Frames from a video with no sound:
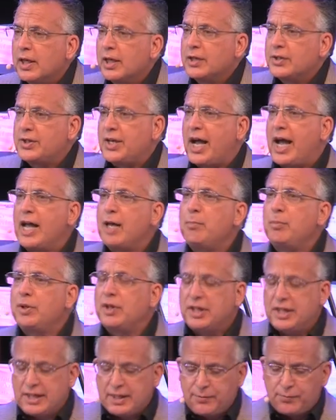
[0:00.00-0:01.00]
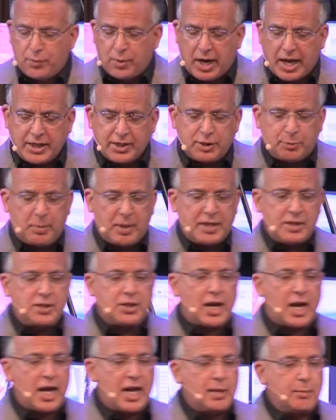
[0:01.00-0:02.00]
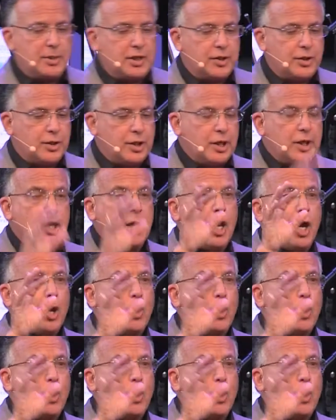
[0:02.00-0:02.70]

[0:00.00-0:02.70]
See, I believe when I spend time in the